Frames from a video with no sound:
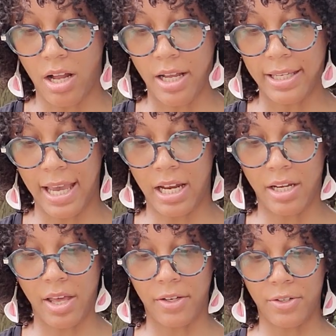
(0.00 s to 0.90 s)
Yet
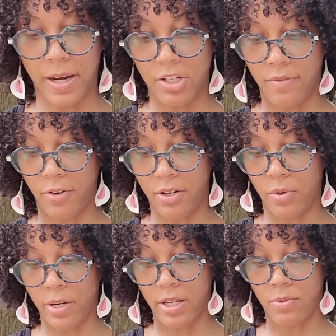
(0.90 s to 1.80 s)
another direction for an
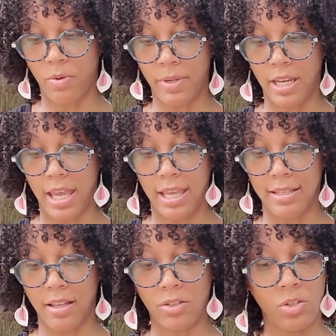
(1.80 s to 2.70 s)
Aquarius woman
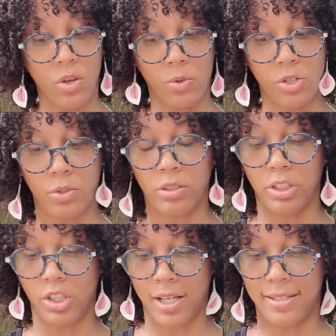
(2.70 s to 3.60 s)
is social
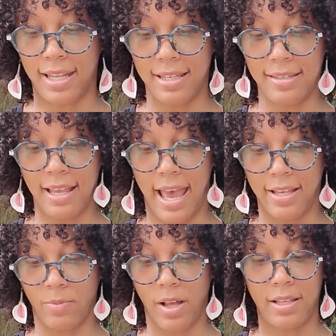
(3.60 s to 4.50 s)
justice
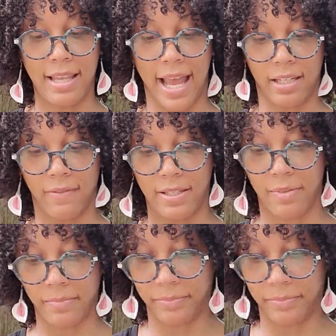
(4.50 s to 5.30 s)
as well as activism.